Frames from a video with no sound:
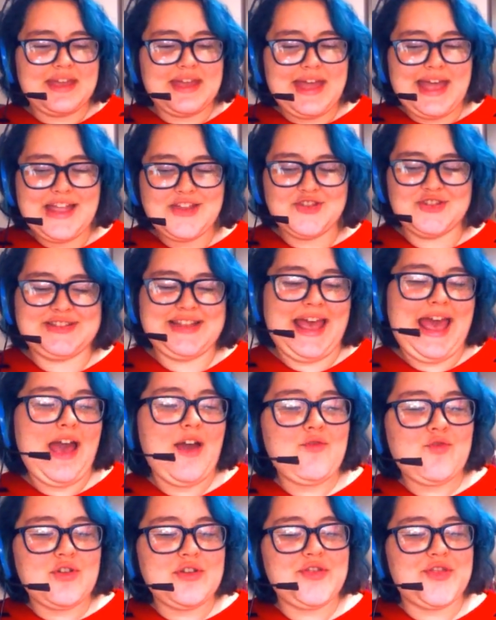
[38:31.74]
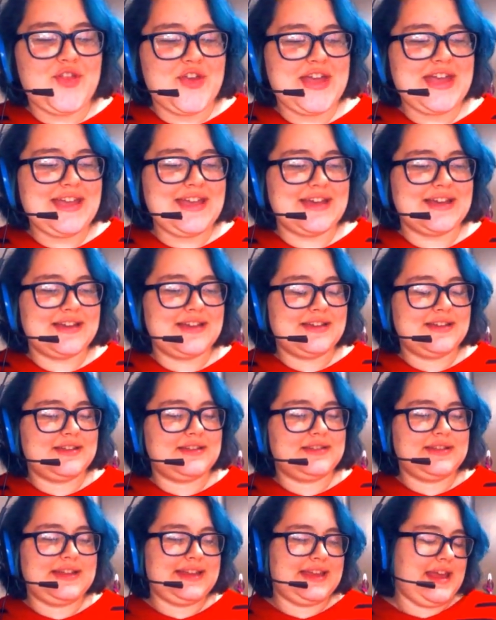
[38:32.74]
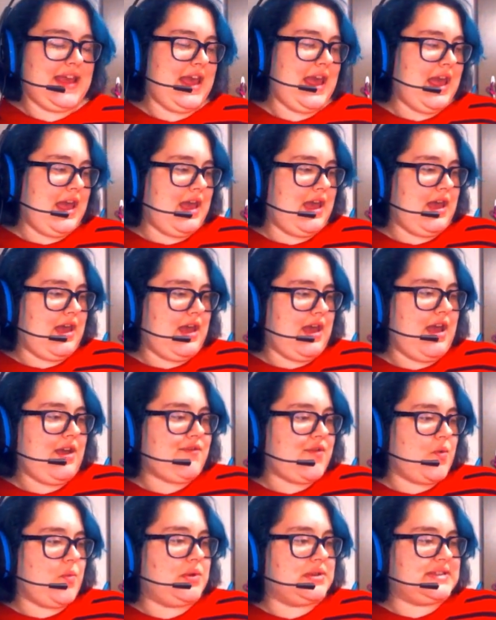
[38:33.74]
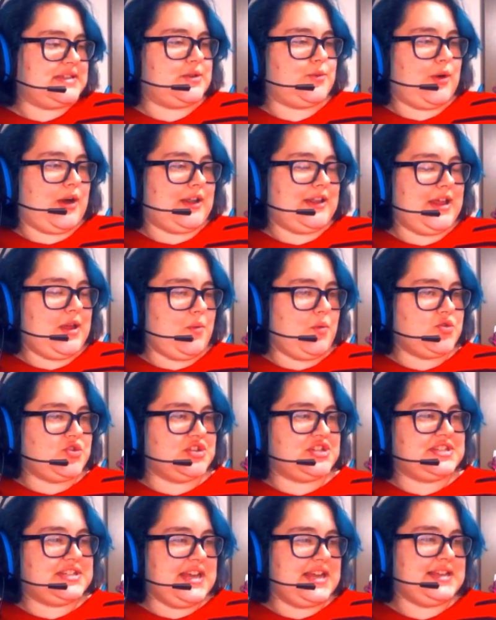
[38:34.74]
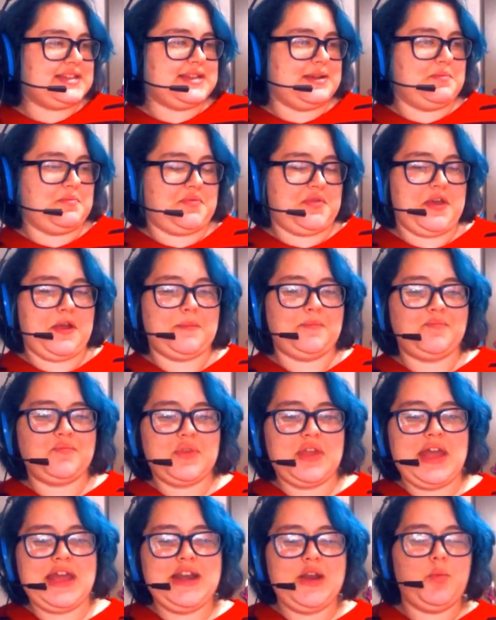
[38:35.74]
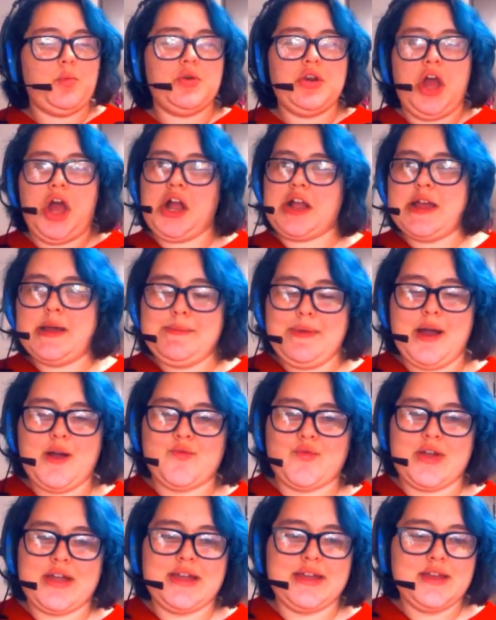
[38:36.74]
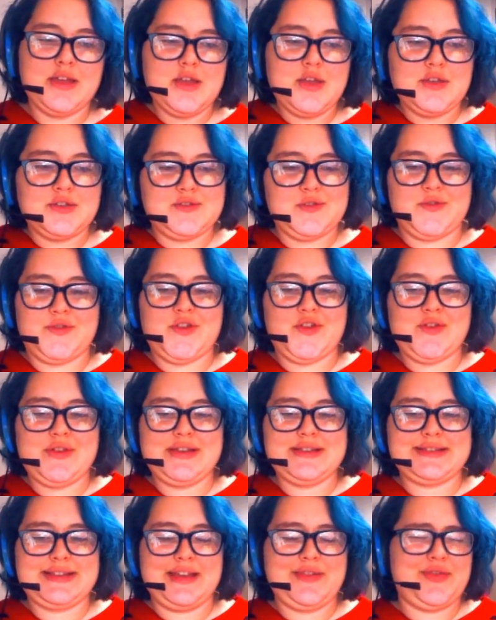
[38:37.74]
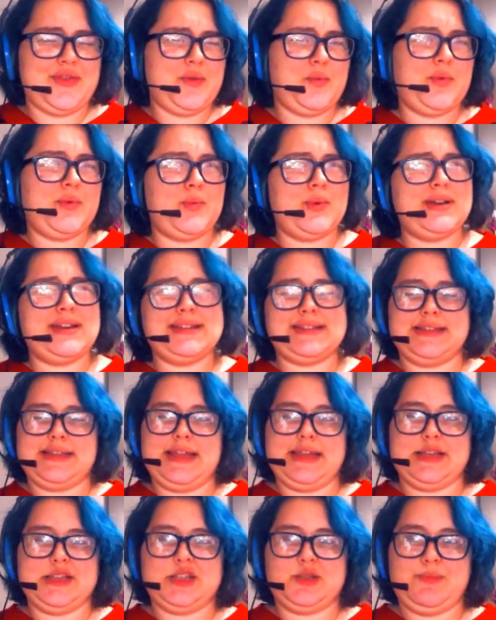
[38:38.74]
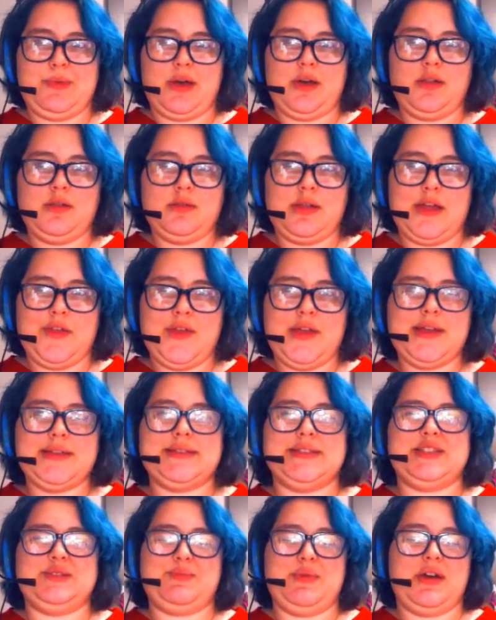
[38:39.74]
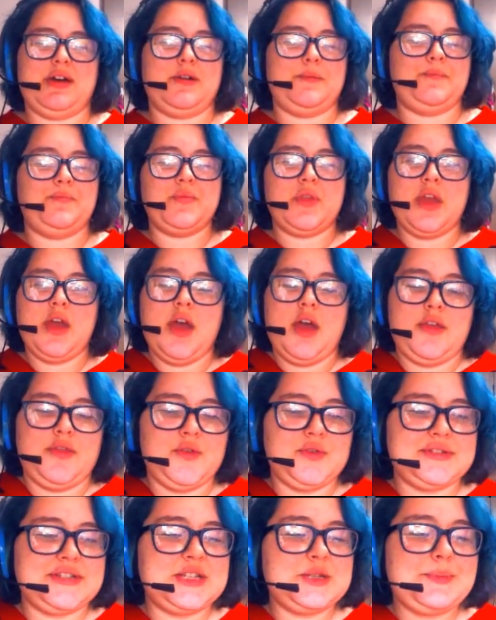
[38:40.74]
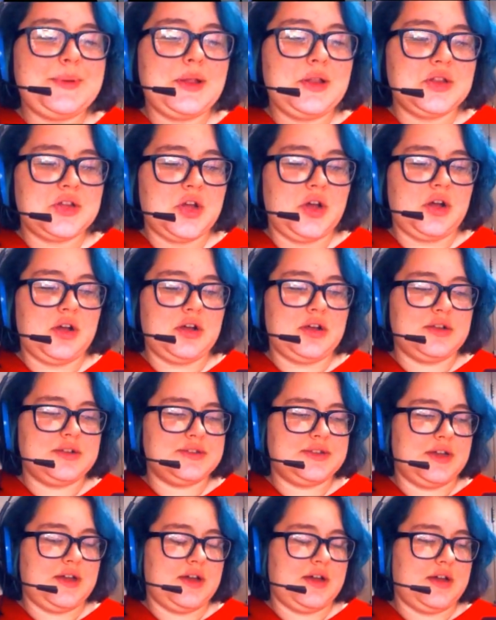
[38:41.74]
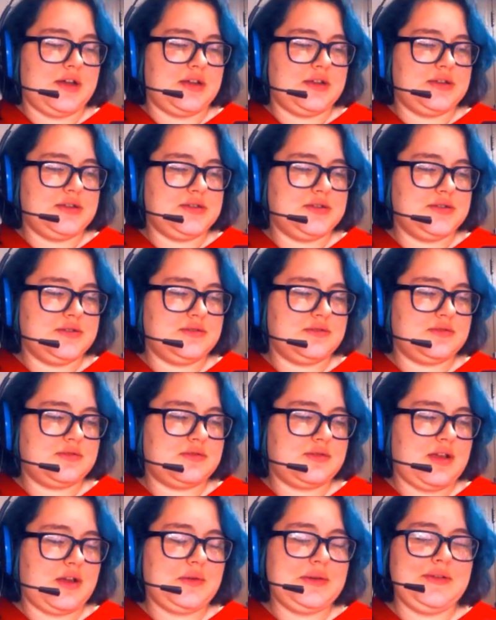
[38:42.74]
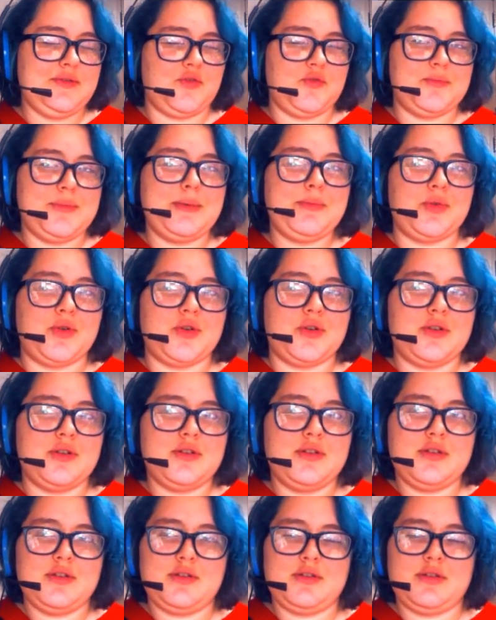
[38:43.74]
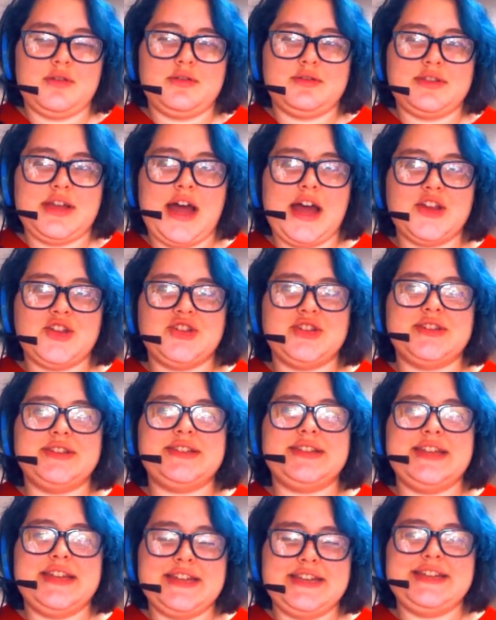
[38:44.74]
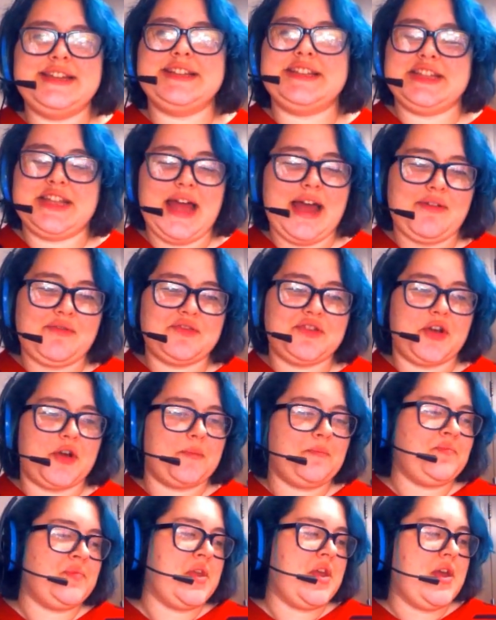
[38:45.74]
And just everything, like, every once in a while, he would just say something, and it would not come out right. So there is, exactly. What is it, like a spell? I think it's a spell. There's a spell called, I don't even remember. Tasha's Hideous Laughter.